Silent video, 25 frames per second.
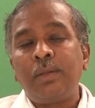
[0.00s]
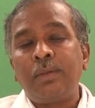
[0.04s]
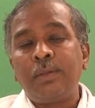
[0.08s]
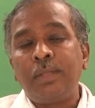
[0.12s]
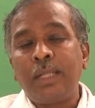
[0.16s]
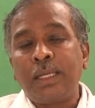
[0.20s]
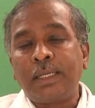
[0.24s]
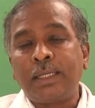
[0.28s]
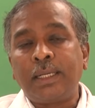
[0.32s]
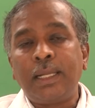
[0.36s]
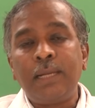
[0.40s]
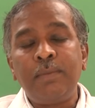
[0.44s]

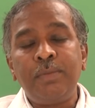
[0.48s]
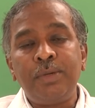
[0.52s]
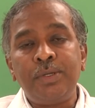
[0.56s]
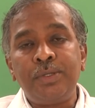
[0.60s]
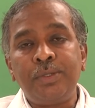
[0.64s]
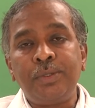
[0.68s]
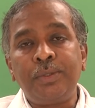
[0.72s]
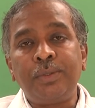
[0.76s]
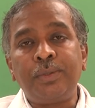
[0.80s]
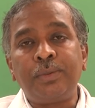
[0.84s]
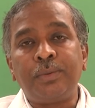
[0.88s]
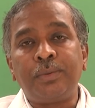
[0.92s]
That can be
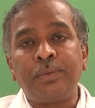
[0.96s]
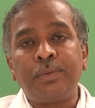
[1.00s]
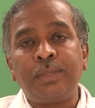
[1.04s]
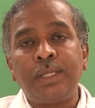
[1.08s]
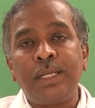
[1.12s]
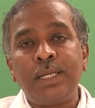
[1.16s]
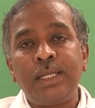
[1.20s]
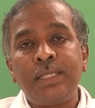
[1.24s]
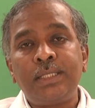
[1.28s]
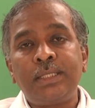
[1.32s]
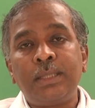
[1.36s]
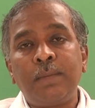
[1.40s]
due to
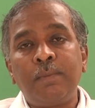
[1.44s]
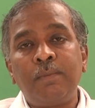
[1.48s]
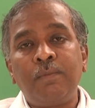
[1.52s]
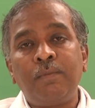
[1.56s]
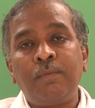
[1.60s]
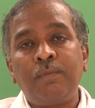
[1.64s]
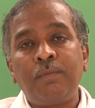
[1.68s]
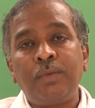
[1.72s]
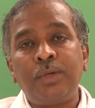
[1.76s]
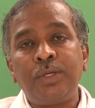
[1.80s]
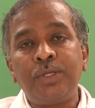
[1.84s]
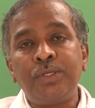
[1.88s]
there is
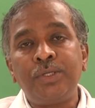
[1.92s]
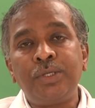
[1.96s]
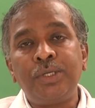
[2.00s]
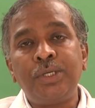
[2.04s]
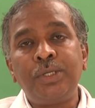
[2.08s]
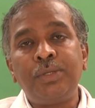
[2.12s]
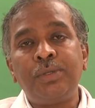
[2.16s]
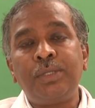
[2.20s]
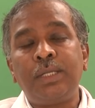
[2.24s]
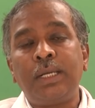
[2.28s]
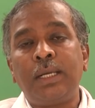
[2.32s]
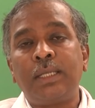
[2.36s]
some injury
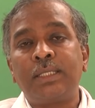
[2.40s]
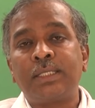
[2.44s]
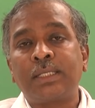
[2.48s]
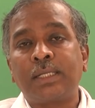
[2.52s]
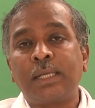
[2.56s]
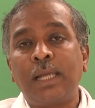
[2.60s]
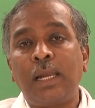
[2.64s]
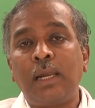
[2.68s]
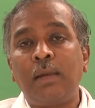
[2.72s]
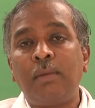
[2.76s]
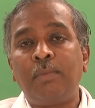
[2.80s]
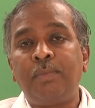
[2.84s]
to the
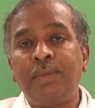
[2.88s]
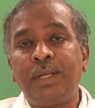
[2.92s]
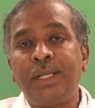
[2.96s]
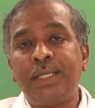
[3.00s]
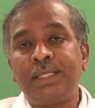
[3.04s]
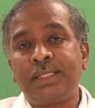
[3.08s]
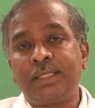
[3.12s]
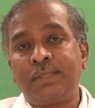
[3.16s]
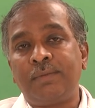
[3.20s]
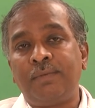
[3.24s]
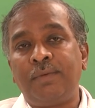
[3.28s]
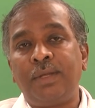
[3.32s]
skull
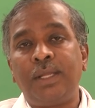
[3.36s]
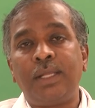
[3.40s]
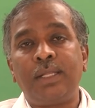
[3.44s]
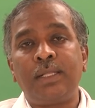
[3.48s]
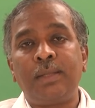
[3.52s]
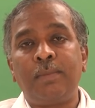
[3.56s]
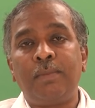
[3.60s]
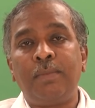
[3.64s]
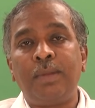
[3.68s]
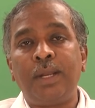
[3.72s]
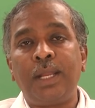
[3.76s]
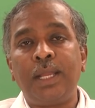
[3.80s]
base where
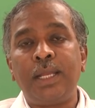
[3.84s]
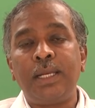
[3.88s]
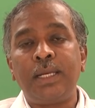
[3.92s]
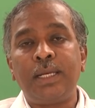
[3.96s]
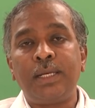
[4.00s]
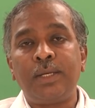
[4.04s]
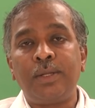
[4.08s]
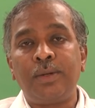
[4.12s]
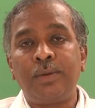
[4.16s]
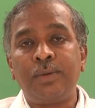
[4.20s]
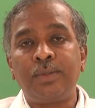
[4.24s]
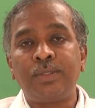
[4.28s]
the brain
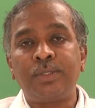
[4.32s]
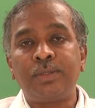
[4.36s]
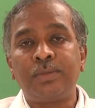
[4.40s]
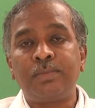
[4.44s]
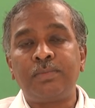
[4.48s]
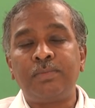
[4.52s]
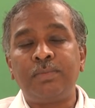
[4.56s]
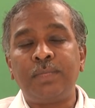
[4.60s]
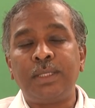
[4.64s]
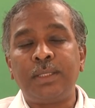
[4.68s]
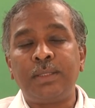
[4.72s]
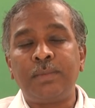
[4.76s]
and the nose
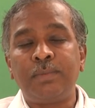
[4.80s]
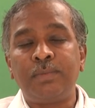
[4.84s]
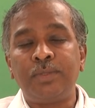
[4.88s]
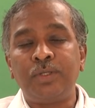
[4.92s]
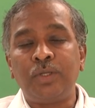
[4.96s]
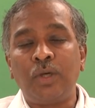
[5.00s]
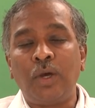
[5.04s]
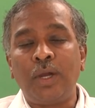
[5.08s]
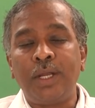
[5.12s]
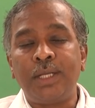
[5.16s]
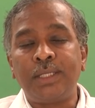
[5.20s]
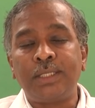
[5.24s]
meet
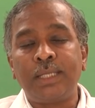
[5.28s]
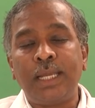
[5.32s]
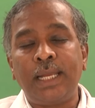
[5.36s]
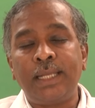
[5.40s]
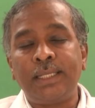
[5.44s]
joints.